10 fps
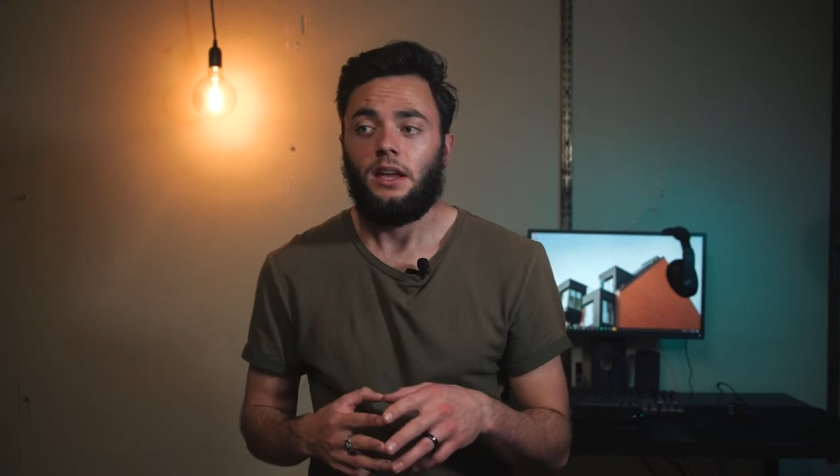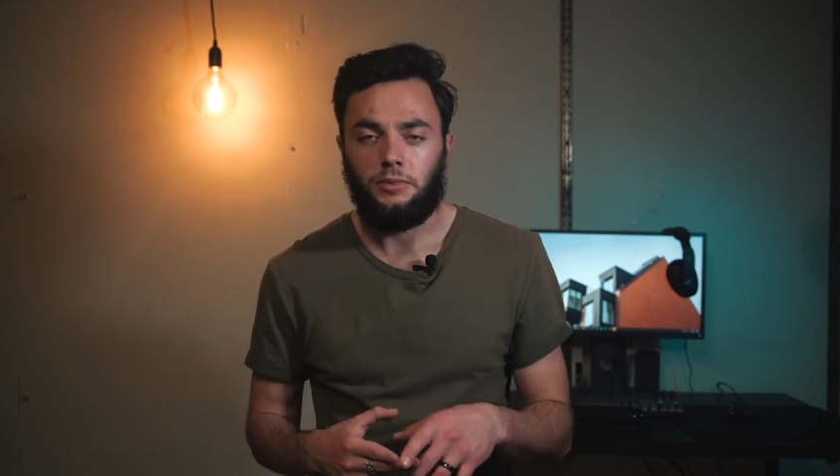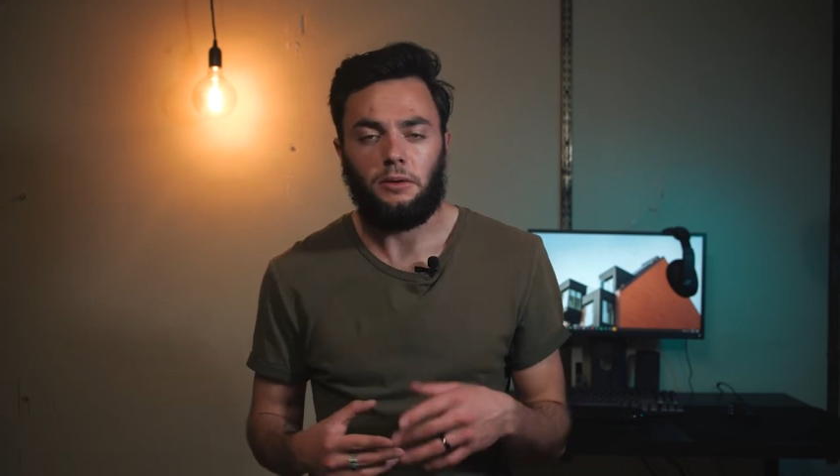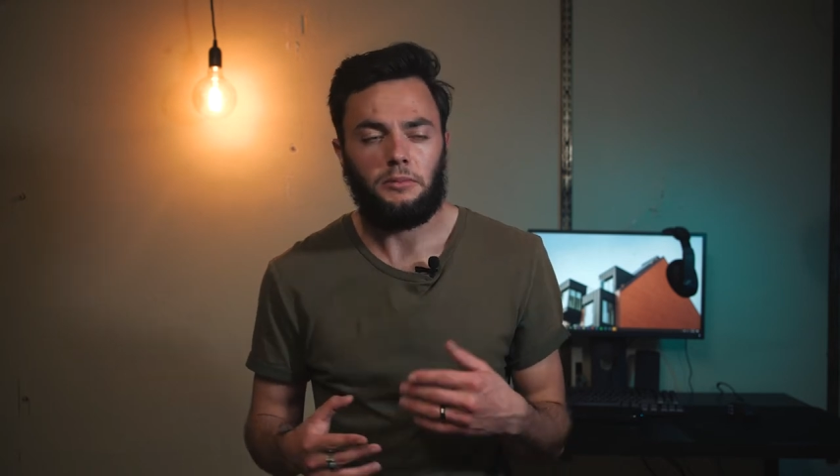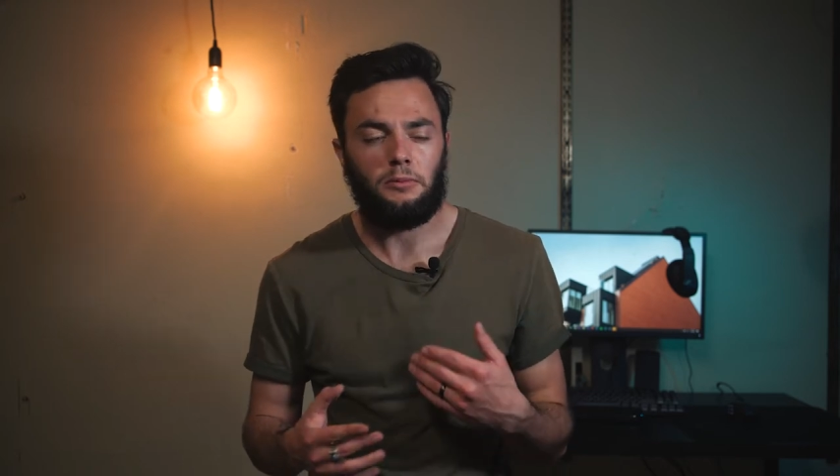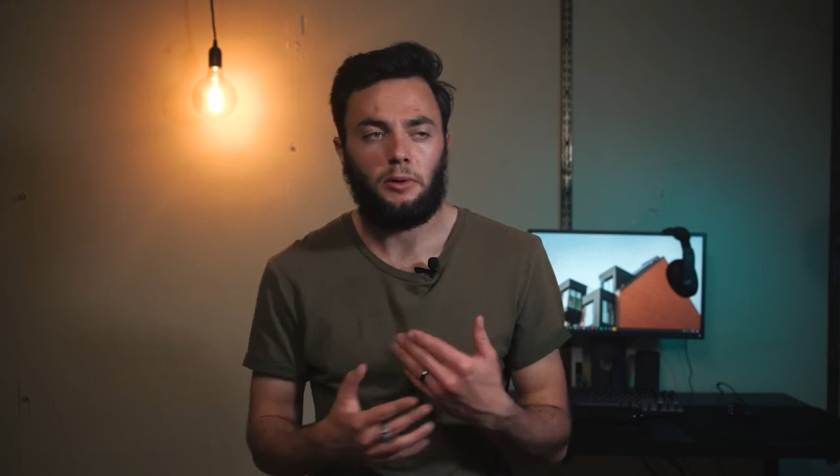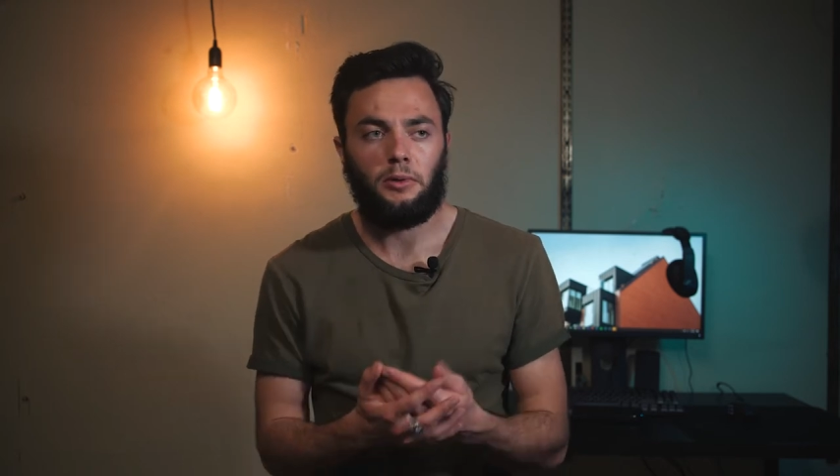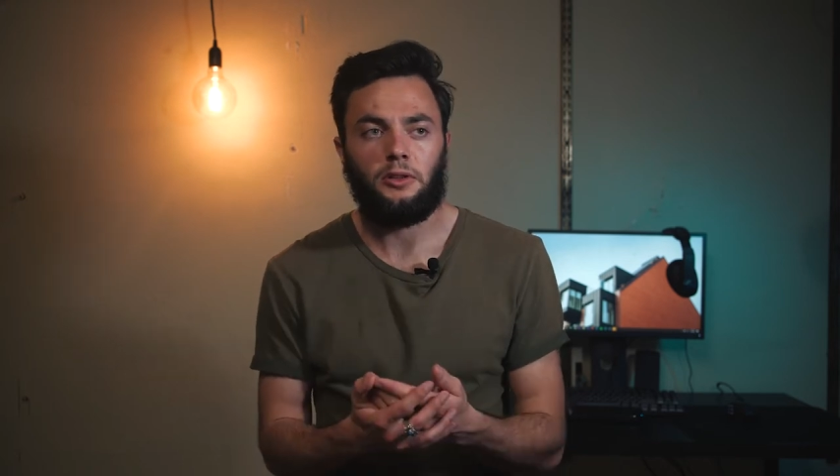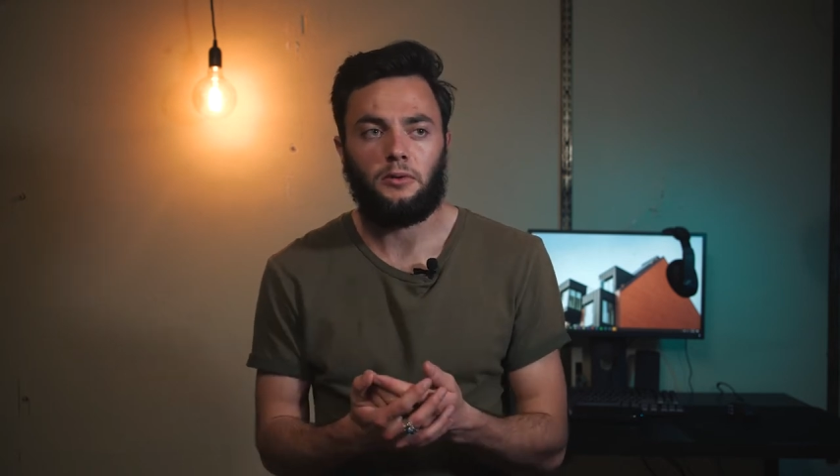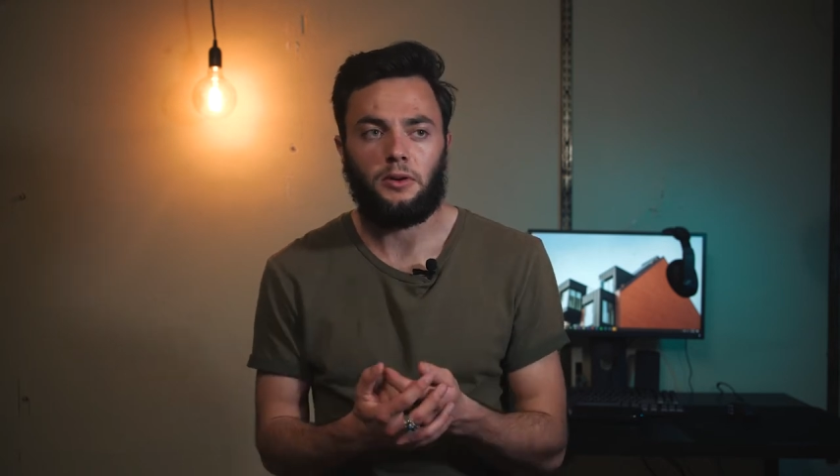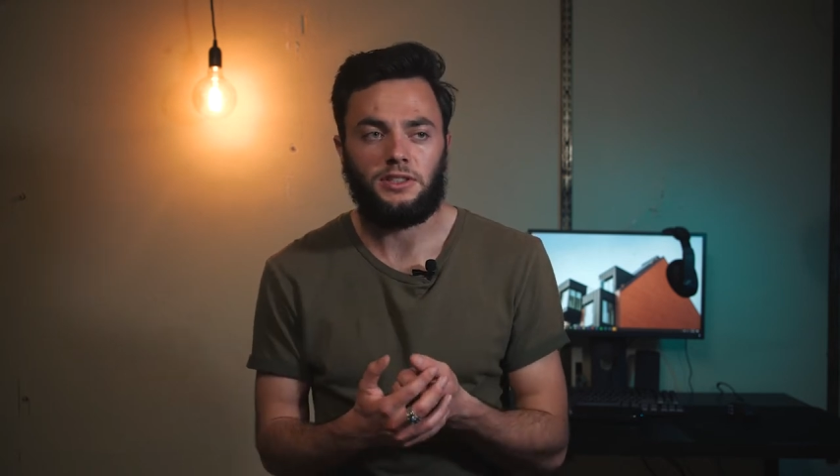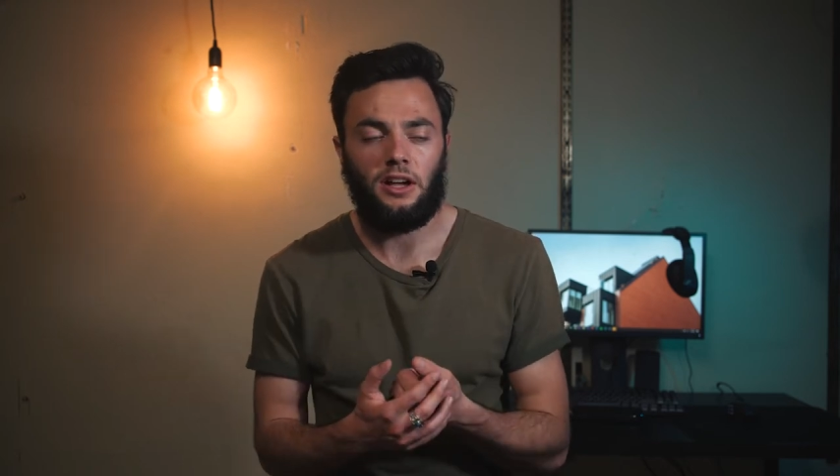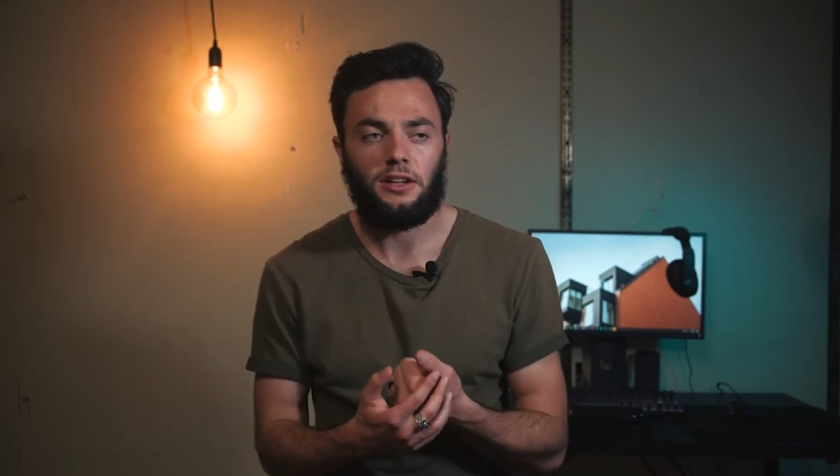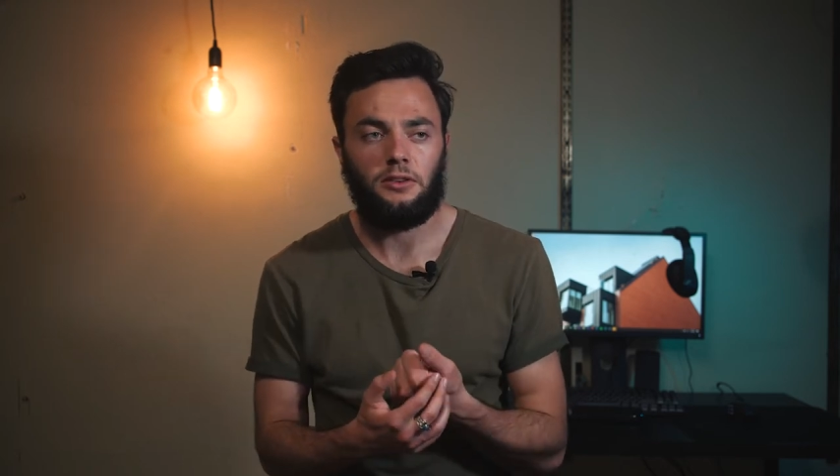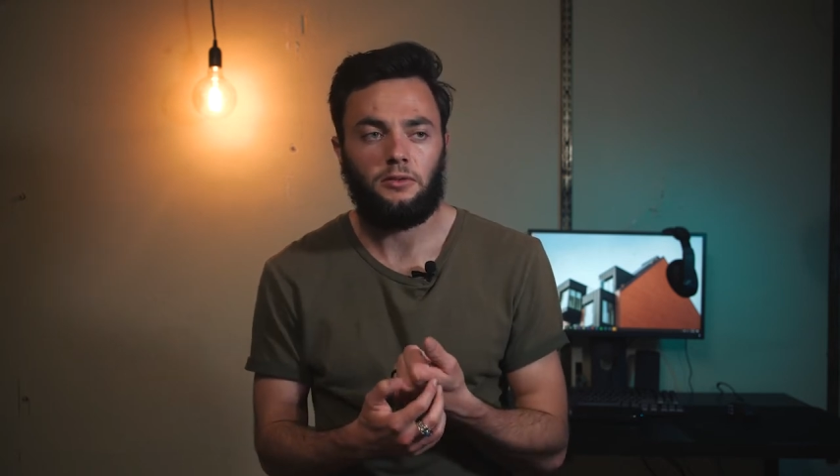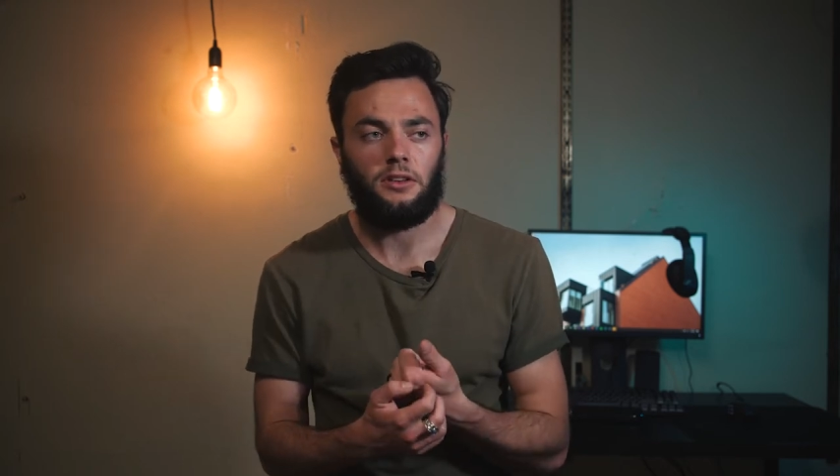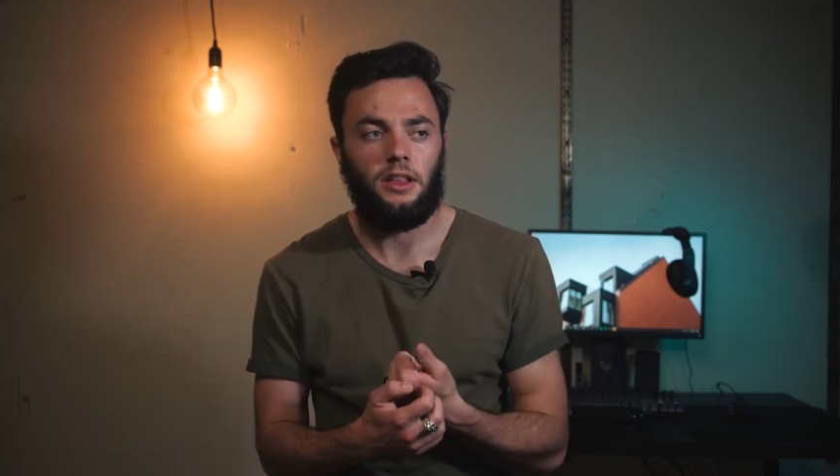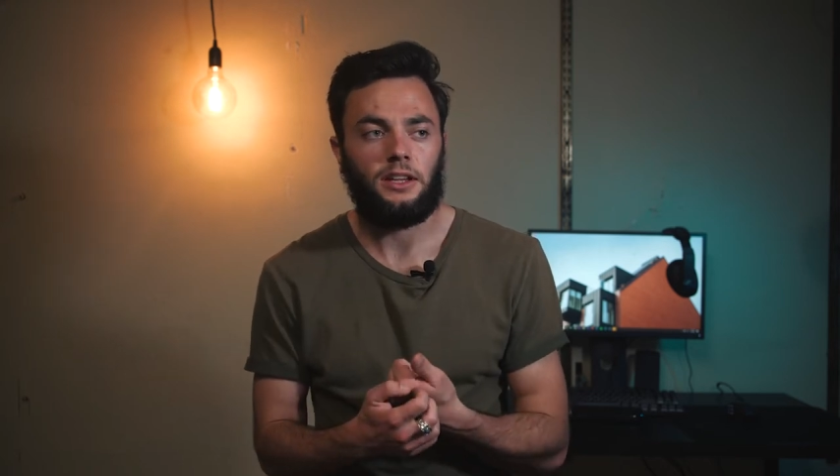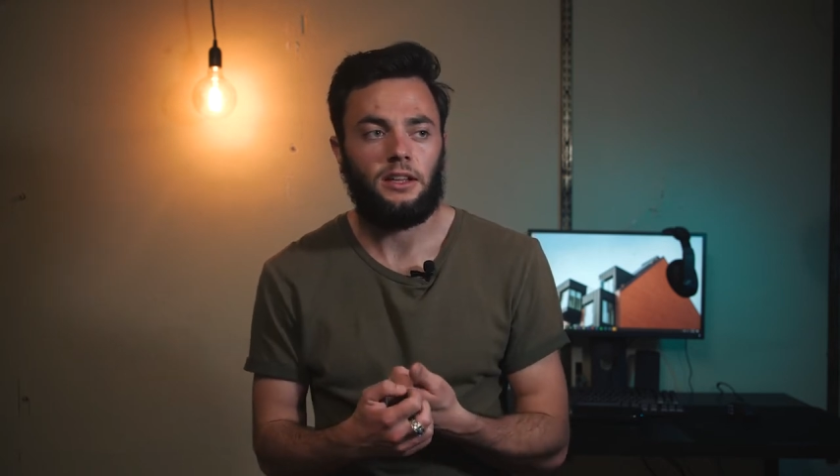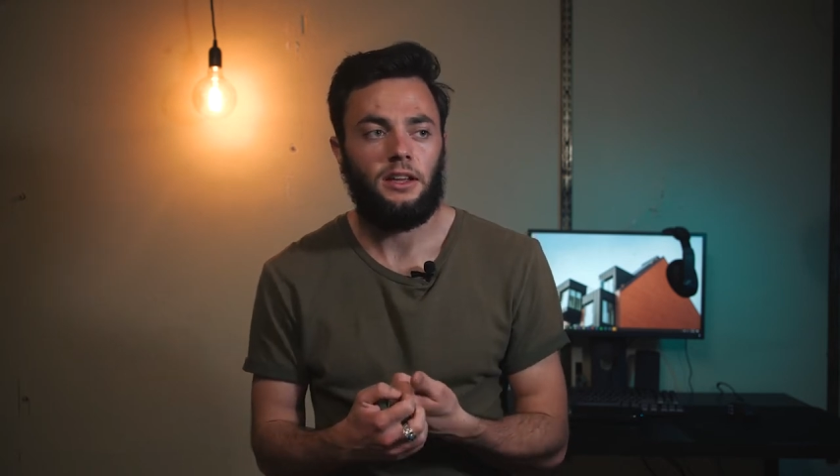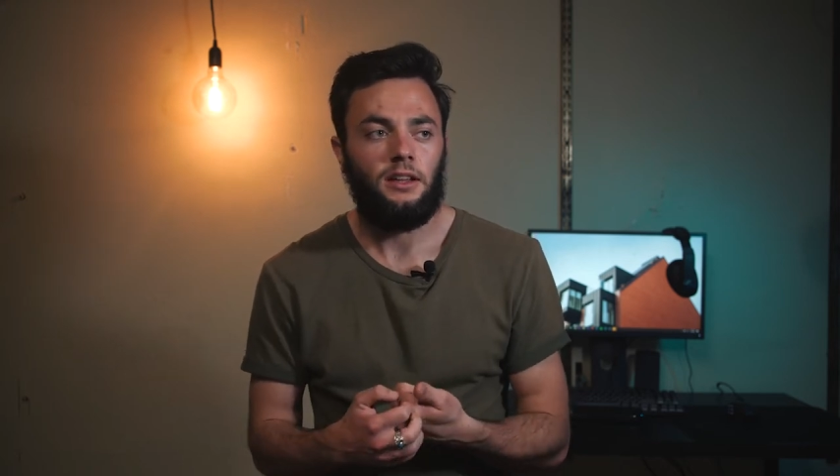But yeah, me and my brother, we were talking, we were like,